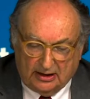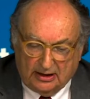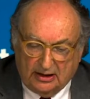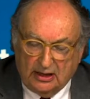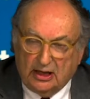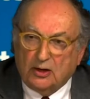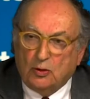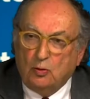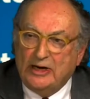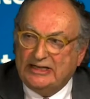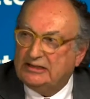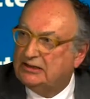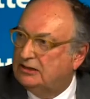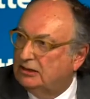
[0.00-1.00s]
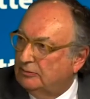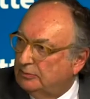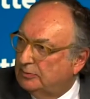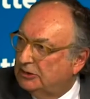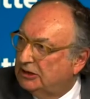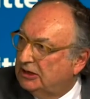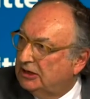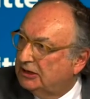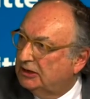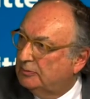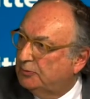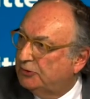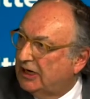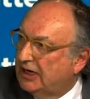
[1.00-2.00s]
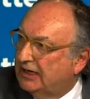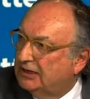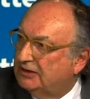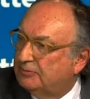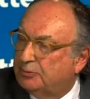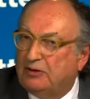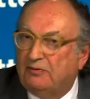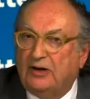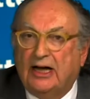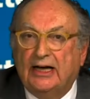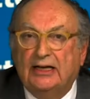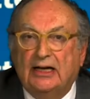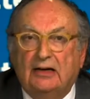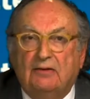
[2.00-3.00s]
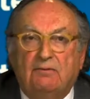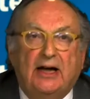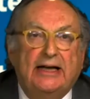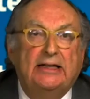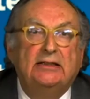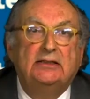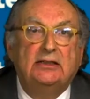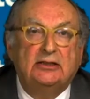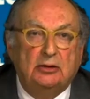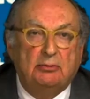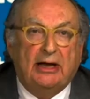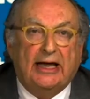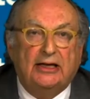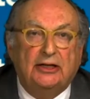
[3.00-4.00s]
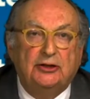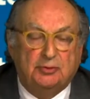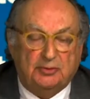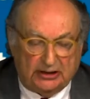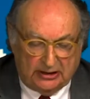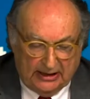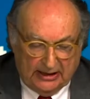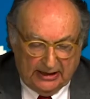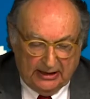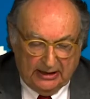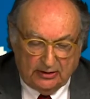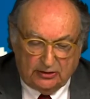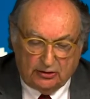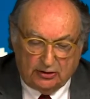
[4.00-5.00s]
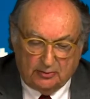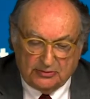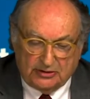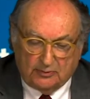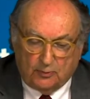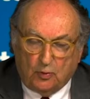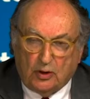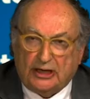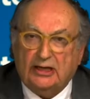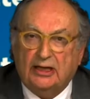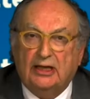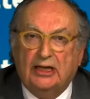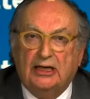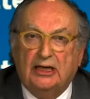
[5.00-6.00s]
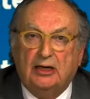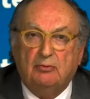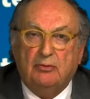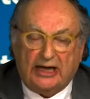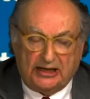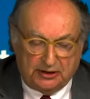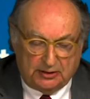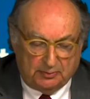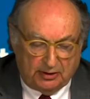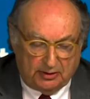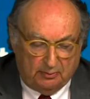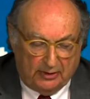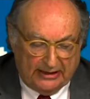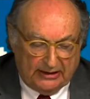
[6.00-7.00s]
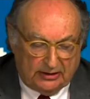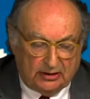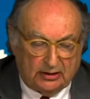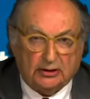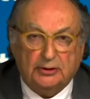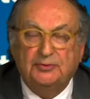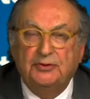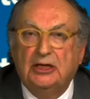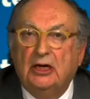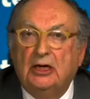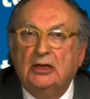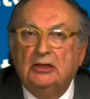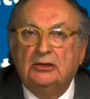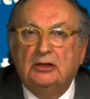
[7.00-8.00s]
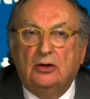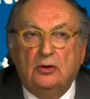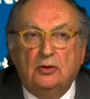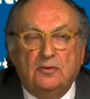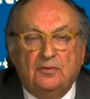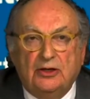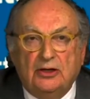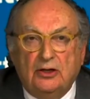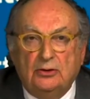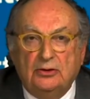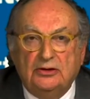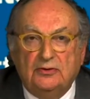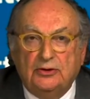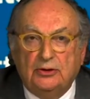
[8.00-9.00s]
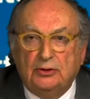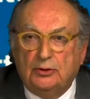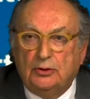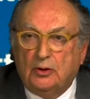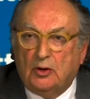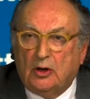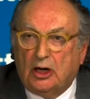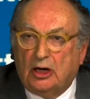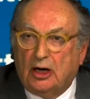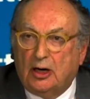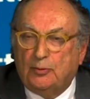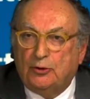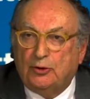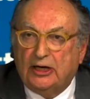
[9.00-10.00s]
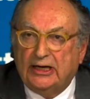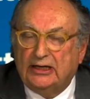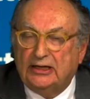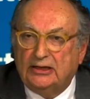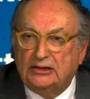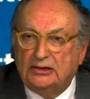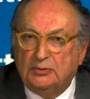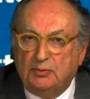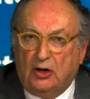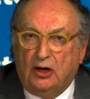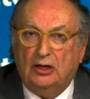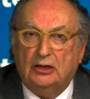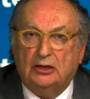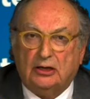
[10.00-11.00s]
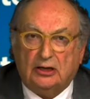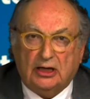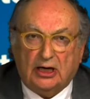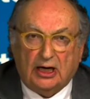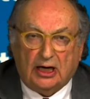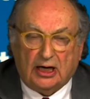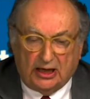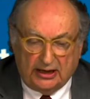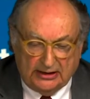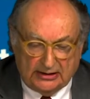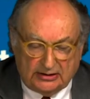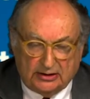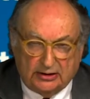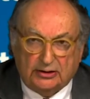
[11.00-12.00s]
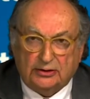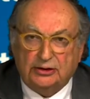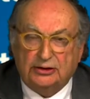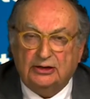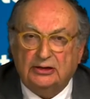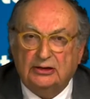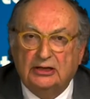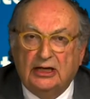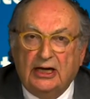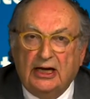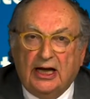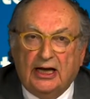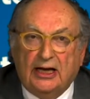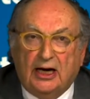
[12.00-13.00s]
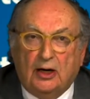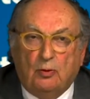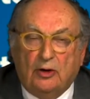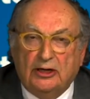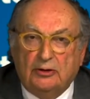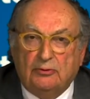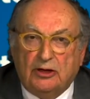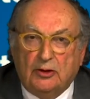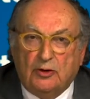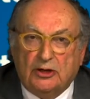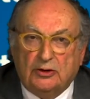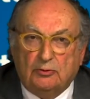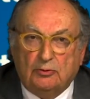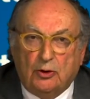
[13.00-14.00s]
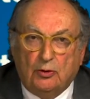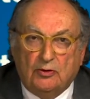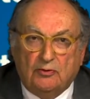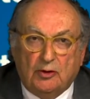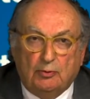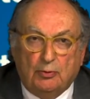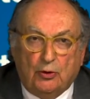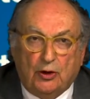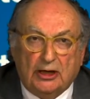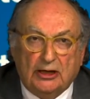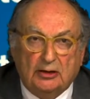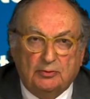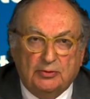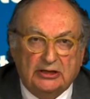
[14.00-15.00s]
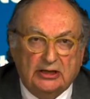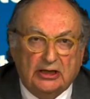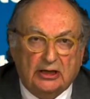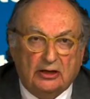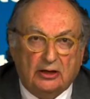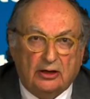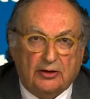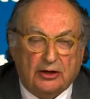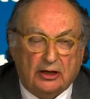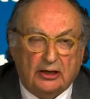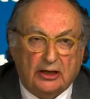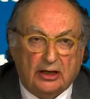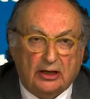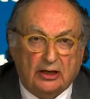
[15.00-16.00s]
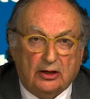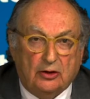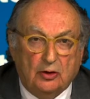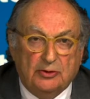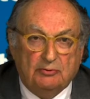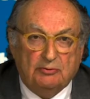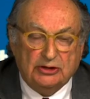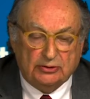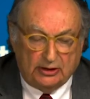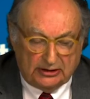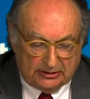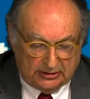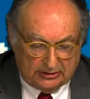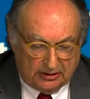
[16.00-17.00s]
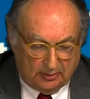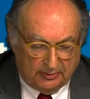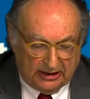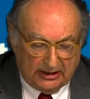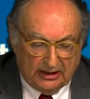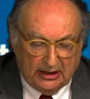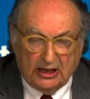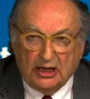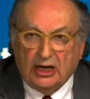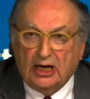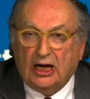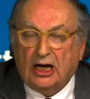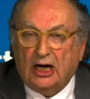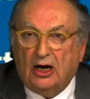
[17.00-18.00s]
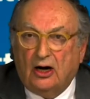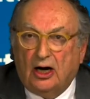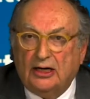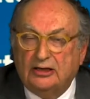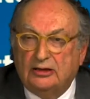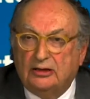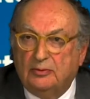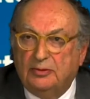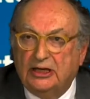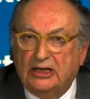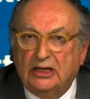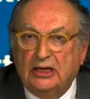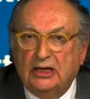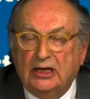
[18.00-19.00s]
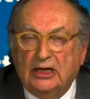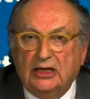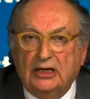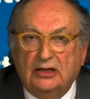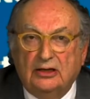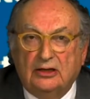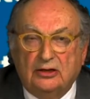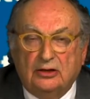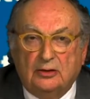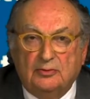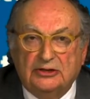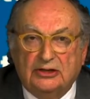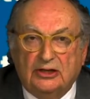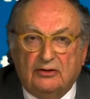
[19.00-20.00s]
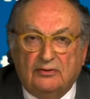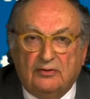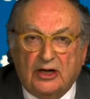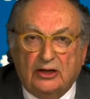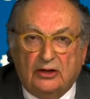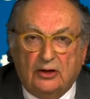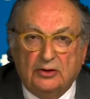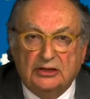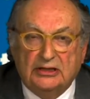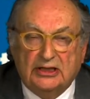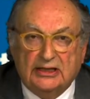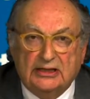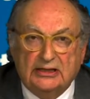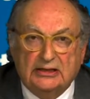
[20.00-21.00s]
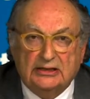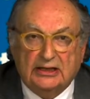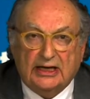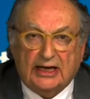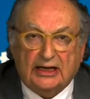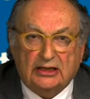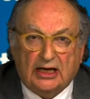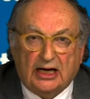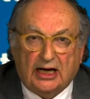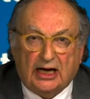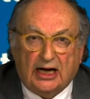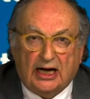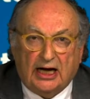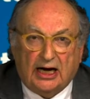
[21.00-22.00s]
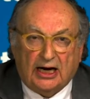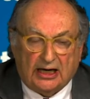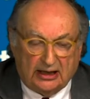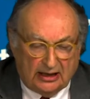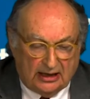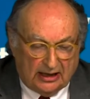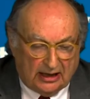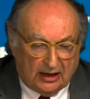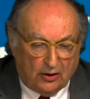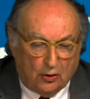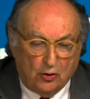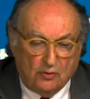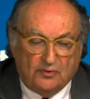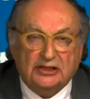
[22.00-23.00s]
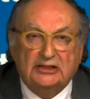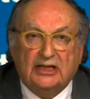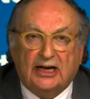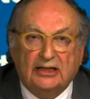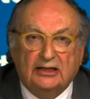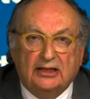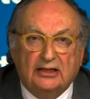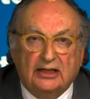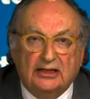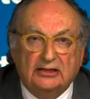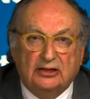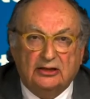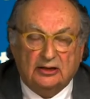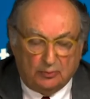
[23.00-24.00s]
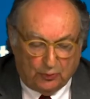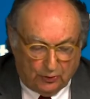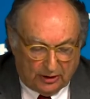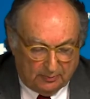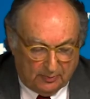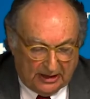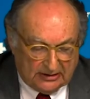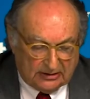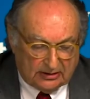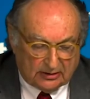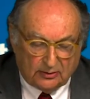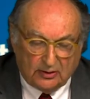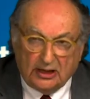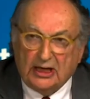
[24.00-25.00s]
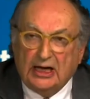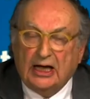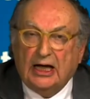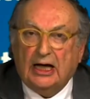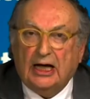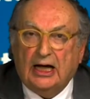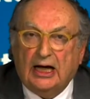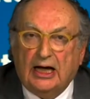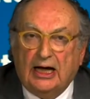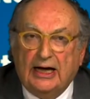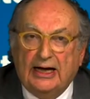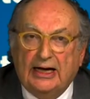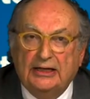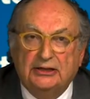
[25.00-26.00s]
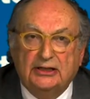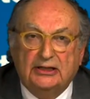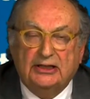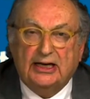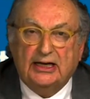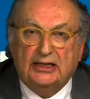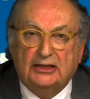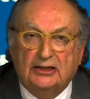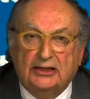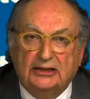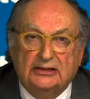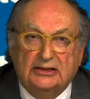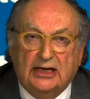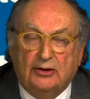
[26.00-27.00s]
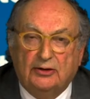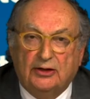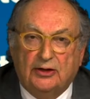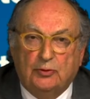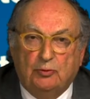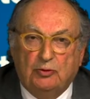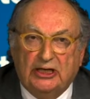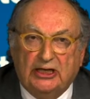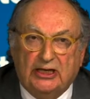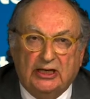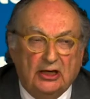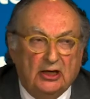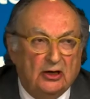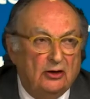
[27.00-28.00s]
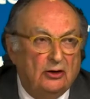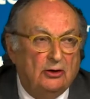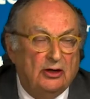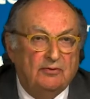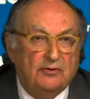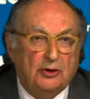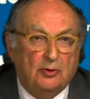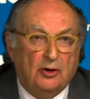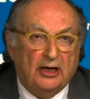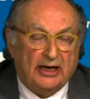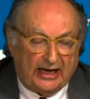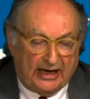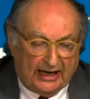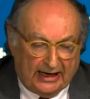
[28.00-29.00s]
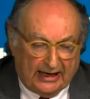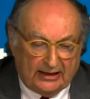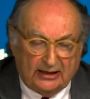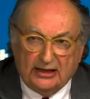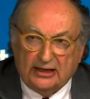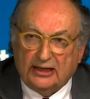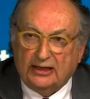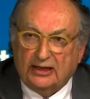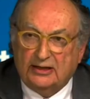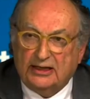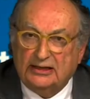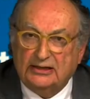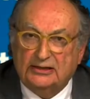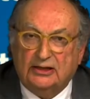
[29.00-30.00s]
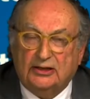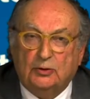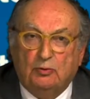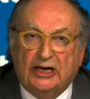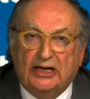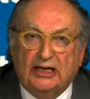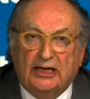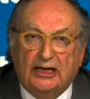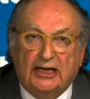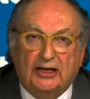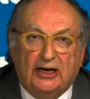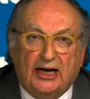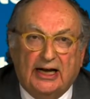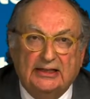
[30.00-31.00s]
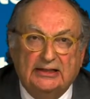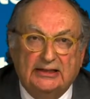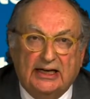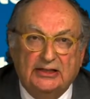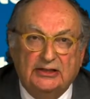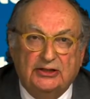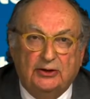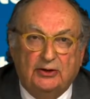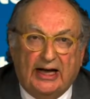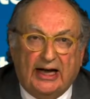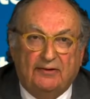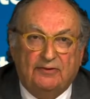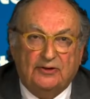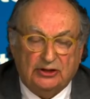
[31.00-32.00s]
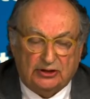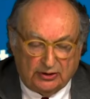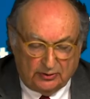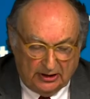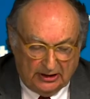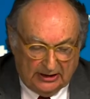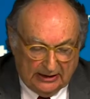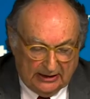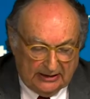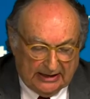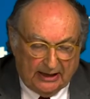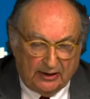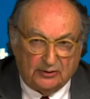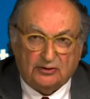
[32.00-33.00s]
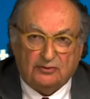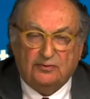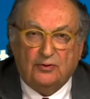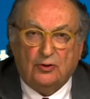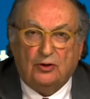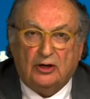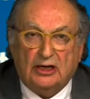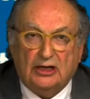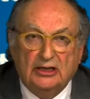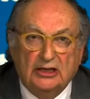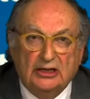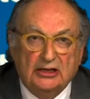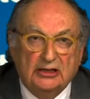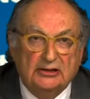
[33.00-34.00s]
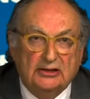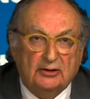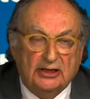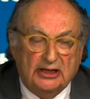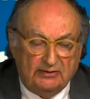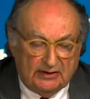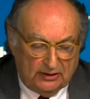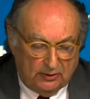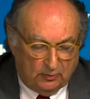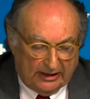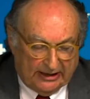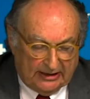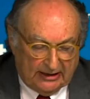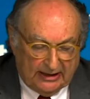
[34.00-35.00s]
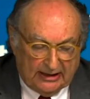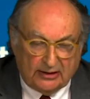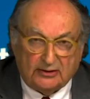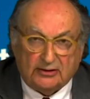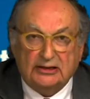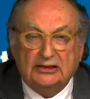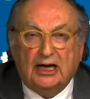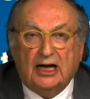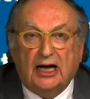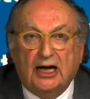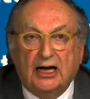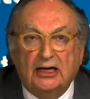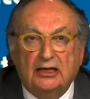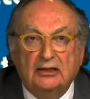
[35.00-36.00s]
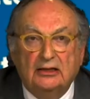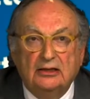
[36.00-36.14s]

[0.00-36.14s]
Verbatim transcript: uh, wisdom, can provide advice to management in terms what the management might do. So for those of you who are operating smaller uh, institutions and are wondering what the role of the board and particularly the Human Resources Committee uh, ought to be in terms of those things that uh, are uh, oversight, the things that the board must do, uh, I actually take the list down to three, or if you want to add the things that the regulator says you have to do, down to four. So leaving the regulator aside.